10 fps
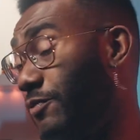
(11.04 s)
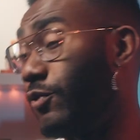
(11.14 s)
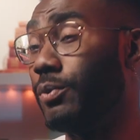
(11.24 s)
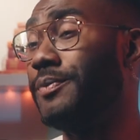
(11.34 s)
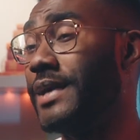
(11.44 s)

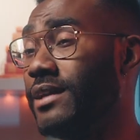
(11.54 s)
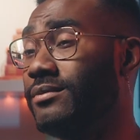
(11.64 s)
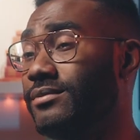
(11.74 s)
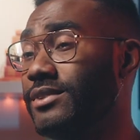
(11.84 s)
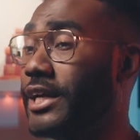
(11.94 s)
Before we
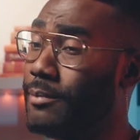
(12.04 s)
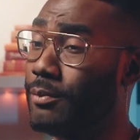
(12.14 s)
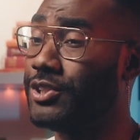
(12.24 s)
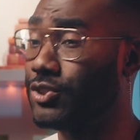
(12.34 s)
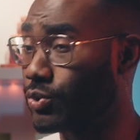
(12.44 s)
begin, take a
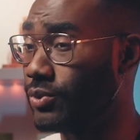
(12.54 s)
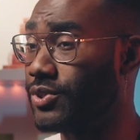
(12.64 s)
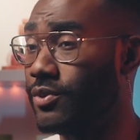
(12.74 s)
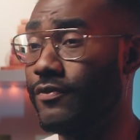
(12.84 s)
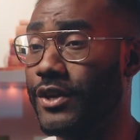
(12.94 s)
moment to scroll
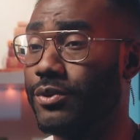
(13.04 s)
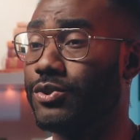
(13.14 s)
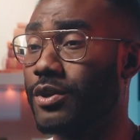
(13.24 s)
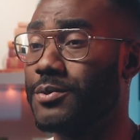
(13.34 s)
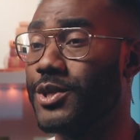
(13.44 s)
to the video
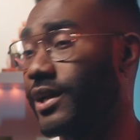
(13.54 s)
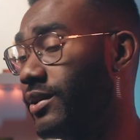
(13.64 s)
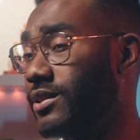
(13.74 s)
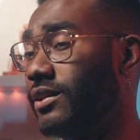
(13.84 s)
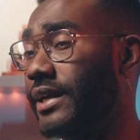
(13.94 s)
description and
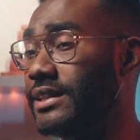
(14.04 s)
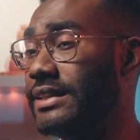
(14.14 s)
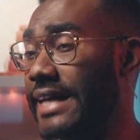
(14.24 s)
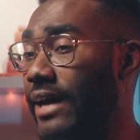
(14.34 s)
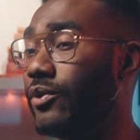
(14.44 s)
click the link
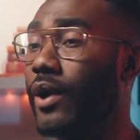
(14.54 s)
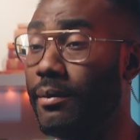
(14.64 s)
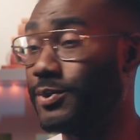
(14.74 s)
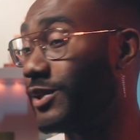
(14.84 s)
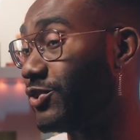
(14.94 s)
to download
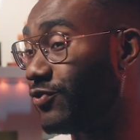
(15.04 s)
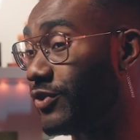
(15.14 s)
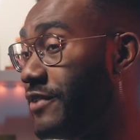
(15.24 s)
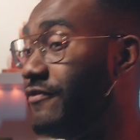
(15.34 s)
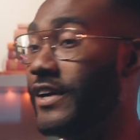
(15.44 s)
HubSpot's
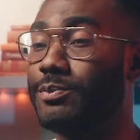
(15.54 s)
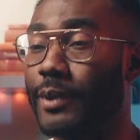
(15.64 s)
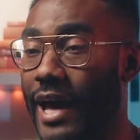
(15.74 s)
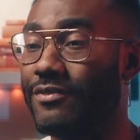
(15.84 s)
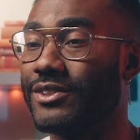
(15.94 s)
free
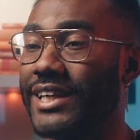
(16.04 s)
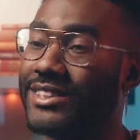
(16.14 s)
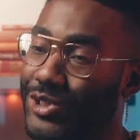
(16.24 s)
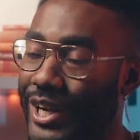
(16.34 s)
Facebook advertising